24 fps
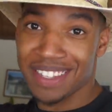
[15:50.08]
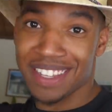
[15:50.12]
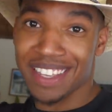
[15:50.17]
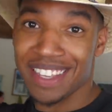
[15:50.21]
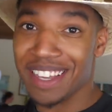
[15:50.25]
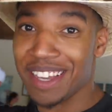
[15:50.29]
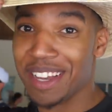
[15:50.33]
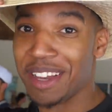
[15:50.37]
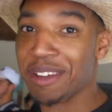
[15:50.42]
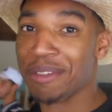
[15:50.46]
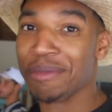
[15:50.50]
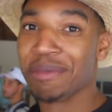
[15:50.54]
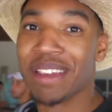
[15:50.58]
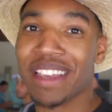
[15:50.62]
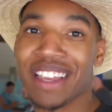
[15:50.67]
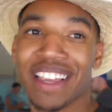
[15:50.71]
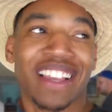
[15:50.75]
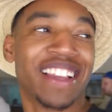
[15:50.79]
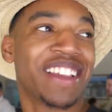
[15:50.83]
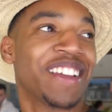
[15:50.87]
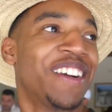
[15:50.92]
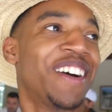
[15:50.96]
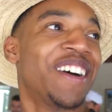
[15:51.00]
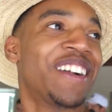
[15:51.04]
Yeah,
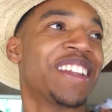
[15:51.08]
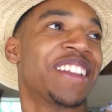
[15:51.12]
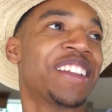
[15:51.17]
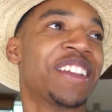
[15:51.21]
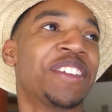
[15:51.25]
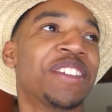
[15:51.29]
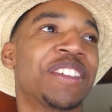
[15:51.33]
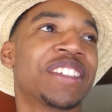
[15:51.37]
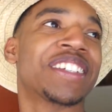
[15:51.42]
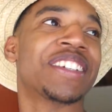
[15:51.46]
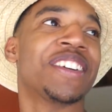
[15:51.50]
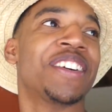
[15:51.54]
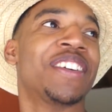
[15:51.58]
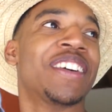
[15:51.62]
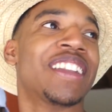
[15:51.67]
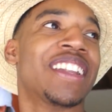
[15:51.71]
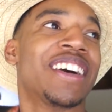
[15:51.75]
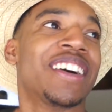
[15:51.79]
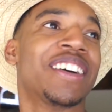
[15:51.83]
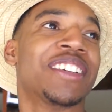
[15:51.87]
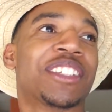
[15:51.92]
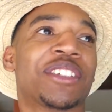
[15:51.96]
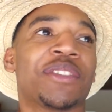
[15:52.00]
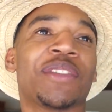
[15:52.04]
man. You already know what's
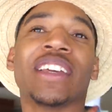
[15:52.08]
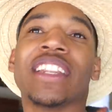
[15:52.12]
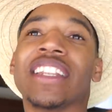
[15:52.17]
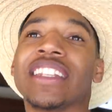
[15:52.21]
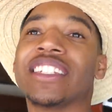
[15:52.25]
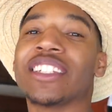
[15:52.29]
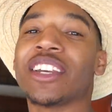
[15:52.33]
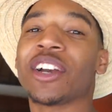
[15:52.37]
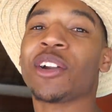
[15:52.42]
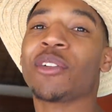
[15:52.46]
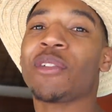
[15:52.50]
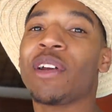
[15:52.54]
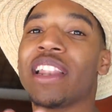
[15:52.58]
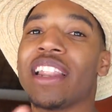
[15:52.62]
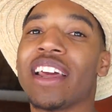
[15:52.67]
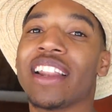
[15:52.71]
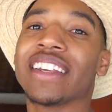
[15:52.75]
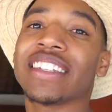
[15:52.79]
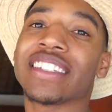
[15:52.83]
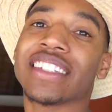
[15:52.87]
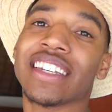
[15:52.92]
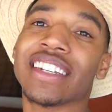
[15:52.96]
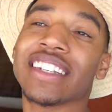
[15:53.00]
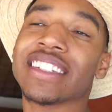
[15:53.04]
going on. So we in the jungle
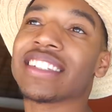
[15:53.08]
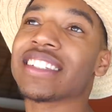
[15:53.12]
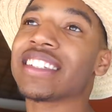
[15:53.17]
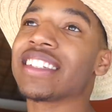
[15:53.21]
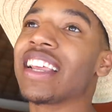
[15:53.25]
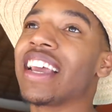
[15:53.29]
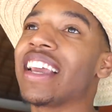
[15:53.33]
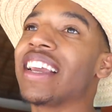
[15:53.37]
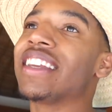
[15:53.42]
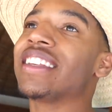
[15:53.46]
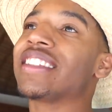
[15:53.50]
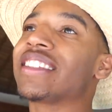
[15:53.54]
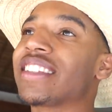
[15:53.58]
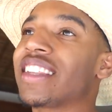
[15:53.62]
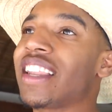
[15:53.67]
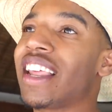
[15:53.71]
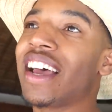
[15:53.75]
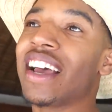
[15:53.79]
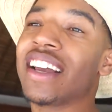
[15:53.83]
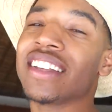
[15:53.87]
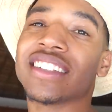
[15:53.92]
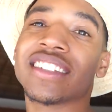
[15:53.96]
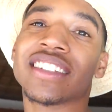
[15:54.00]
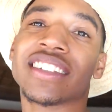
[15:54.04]
right now. They said it's
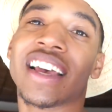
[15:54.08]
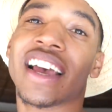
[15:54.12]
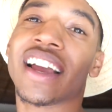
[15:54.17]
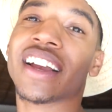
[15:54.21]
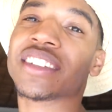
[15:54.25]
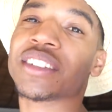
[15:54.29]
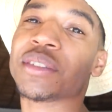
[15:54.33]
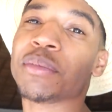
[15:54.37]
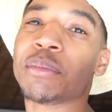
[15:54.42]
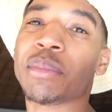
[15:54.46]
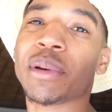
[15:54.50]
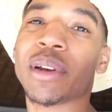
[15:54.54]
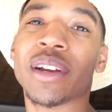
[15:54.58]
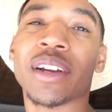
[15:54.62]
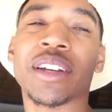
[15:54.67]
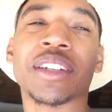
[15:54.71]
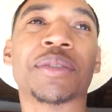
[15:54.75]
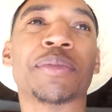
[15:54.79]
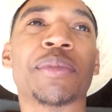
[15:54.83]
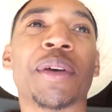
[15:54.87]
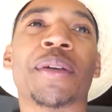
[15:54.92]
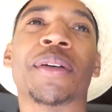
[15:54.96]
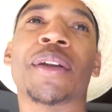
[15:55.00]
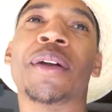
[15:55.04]
snakes, lions, and tigers and
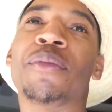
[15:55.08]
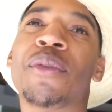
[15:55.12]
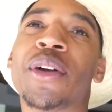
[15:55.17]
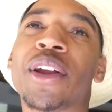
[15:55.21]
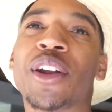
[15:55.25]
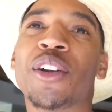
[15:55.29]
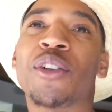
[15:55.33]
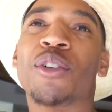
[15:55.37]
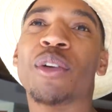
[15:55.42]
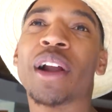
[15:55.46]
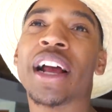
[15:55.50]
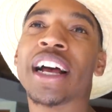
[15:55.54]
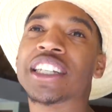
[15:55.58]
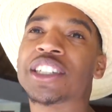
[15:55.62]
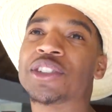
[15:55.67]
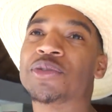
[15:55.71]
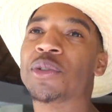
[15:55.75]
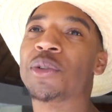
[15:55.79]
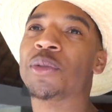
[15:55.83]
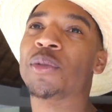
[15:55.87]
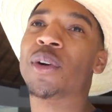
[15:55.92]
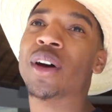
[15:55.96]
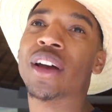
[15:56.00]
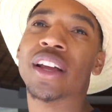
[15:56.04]
bears, man. I'm ready to
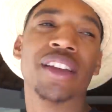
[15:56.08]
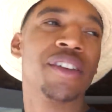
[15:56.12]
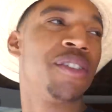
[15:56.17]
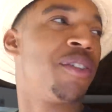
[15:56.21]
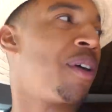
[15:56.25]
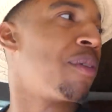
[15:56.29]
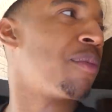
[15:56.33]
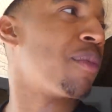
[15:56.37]
wrestle with one.